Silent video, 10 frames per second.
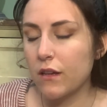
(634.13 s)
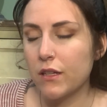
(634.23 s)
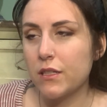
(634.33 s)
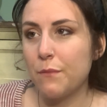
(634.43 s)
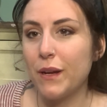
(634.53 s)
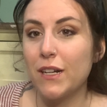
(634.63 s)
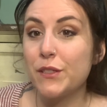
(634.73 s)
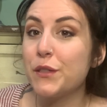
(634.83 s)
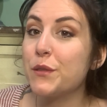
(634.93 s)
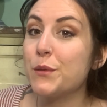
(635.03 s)
compared
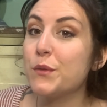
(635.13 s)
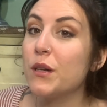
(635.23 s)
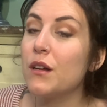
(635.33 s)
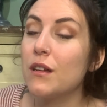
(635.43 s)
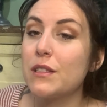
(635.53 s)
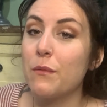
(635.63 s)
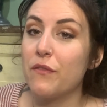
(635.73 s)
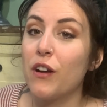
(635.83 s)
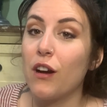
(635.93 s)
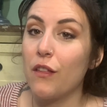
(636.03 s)
to some of
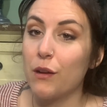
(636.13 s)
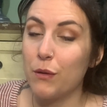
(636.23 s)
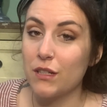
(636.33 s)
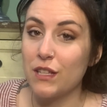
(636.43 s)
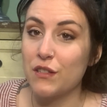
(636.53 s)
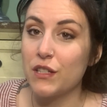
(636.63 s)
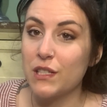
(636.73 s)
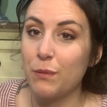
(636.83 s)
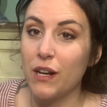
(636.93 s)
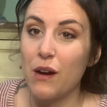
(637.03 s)
her other books that she's
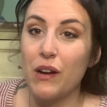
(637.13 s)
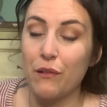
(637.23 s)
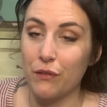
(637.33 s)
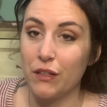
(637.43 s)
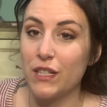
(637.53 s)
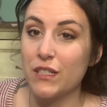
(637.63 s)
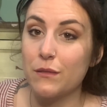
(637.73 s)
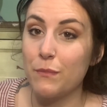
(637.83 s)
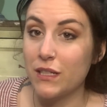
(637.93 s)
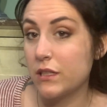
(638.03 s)
put out, it really just
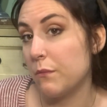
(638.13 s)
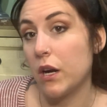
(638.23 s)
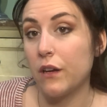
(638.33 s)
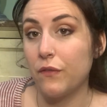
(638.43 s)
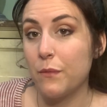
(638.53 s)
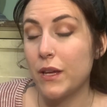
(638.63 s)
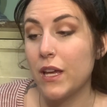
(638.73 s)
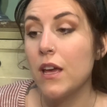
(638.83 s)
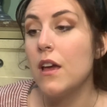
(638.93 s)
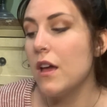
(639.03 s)
missed the mark for me.